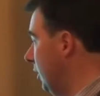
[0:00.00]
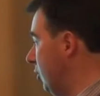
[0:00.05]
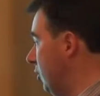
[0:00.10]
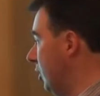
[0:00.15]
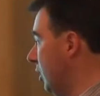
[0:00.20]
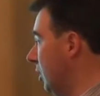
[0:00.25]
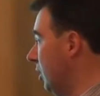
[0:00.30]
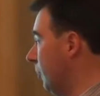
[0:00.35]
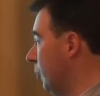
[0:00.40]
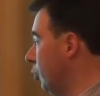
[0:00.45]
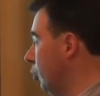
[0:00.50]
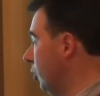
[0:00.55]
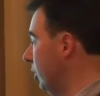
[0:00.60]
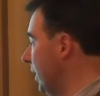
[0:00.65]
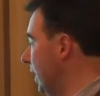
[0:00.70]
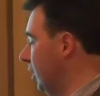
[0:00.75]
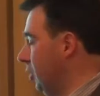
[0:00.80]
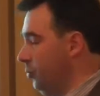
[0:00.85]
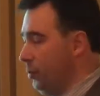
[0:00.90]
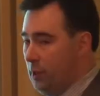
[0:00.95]
you are poor
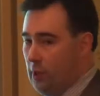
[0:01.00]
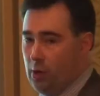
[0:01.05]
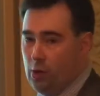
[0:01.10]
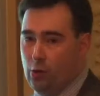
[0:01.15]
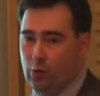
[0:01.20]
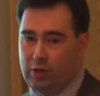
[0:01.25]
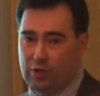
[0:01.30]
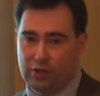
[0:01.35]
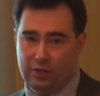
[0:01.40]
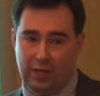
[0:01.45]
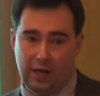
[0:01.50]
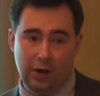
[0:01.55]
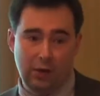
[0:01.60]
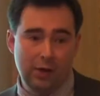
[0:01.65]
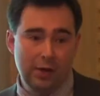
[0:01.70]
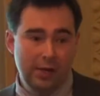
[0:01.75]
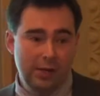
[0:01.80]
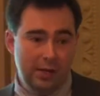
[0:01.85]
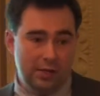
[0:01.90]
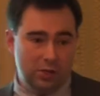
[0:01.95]
now or whether you're rich now.
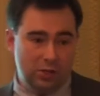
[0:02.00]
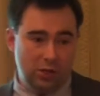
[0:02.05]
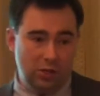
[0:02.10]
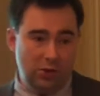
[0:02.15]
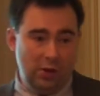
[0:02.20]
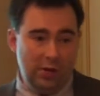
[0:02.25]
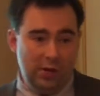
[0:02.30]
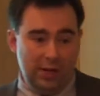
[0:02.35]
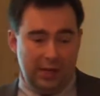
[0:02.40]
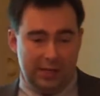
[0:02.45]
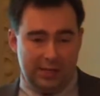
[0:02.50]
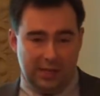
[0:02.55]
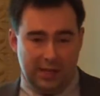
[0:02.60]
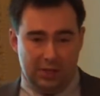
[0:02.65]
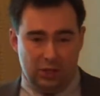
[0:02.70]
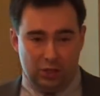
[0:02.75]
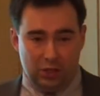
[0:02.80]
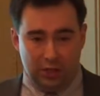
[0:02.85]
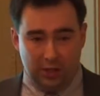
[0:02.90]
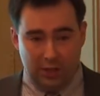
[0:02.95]
So
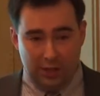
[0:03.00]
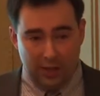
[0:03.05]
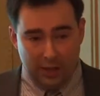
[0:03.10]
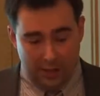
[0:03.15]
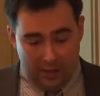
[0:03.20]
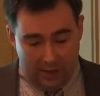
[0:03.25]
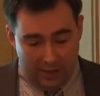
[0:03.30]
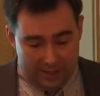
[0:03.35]
essentially,